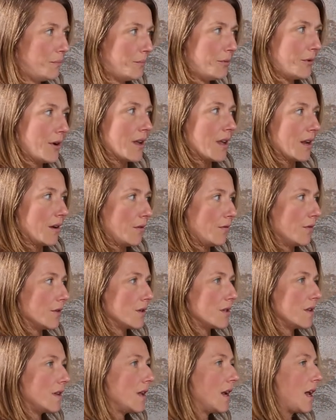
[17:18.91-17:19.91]
bring it over
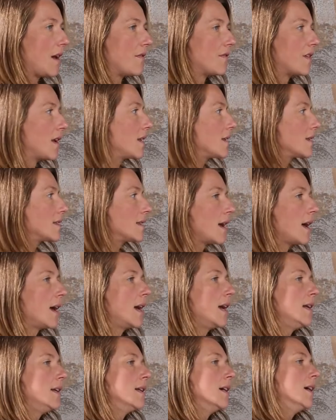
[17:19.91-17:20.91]
to the left-hand
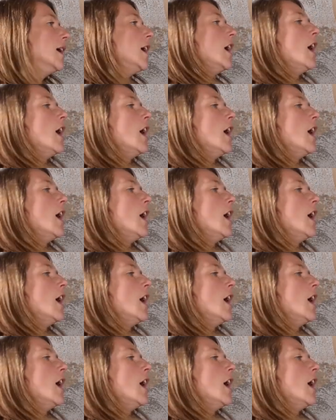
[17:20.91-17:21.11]
side.